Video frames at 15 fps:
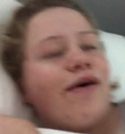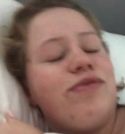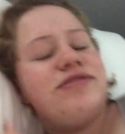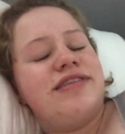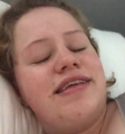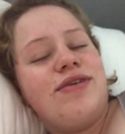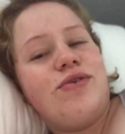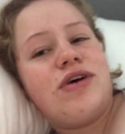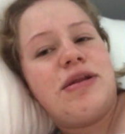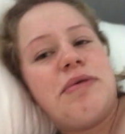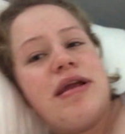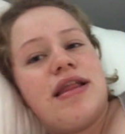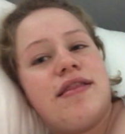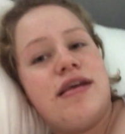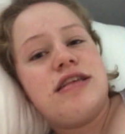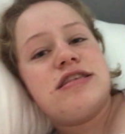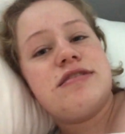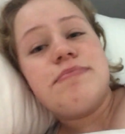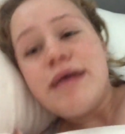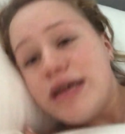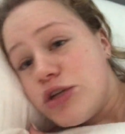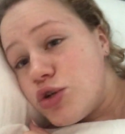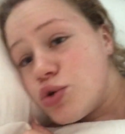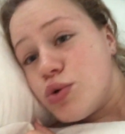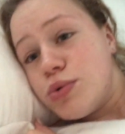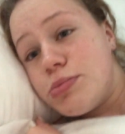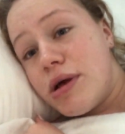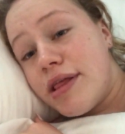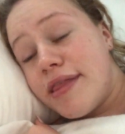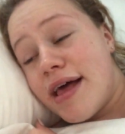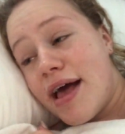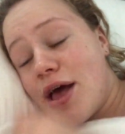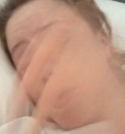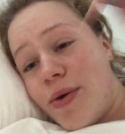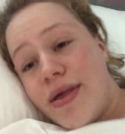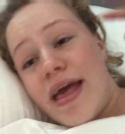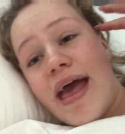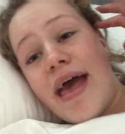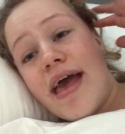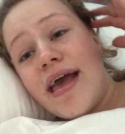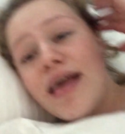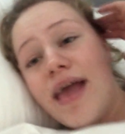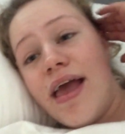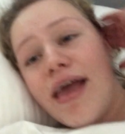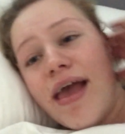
obviously they're not going to be anything special, but they're okay.